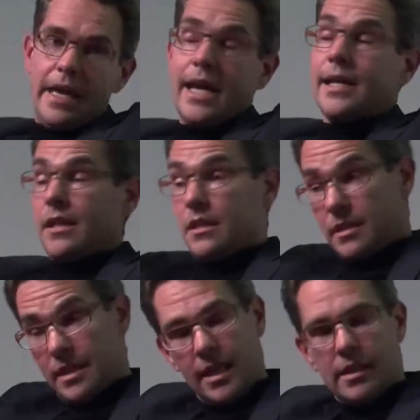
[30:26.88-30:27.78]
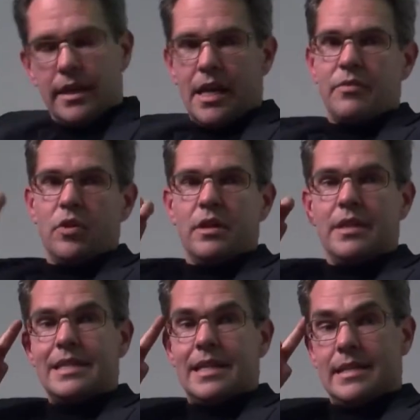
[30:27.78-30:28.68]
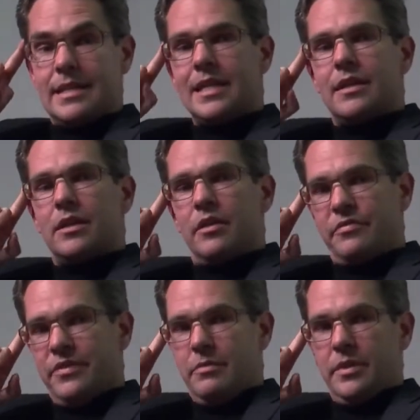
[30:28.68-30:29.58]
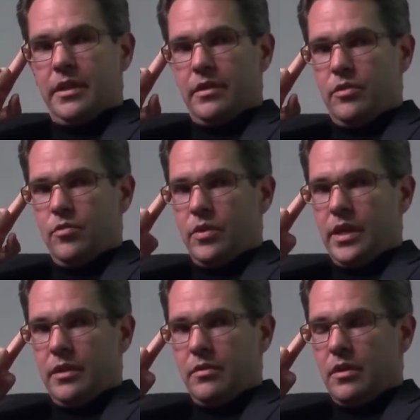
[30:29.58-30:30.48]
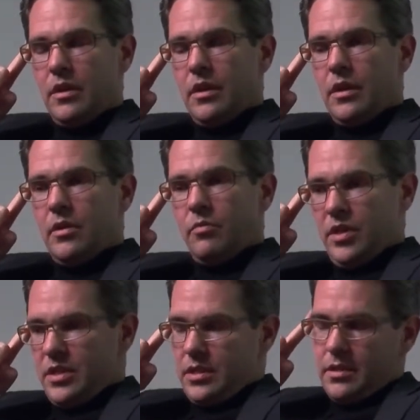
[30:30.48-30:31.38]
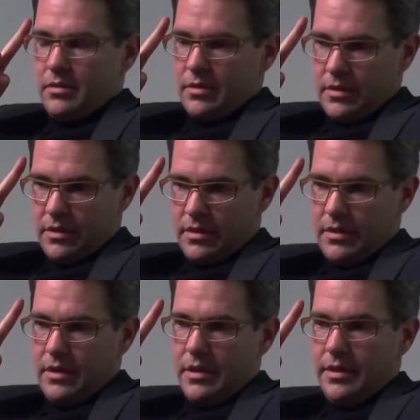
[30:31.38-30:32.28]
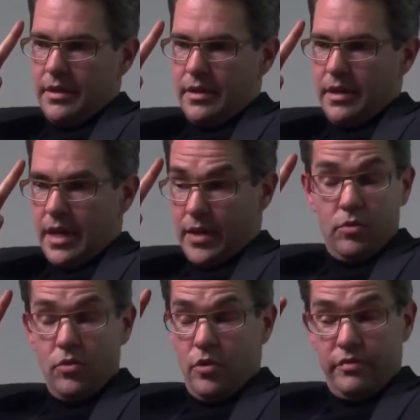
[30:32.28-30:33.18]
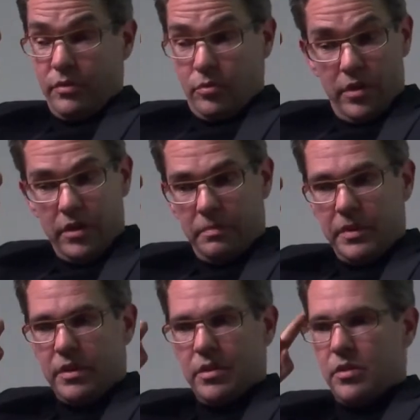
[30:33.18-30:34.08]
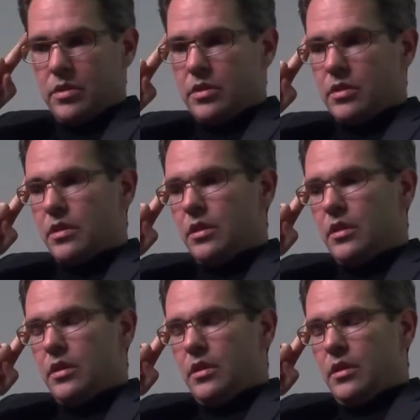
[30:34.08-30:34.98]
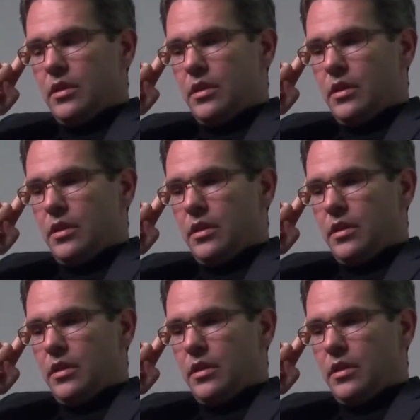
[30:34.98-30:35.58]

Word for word: And I think that I have gotten the idea of filming in a new way, which I don't know if it worked, because uh,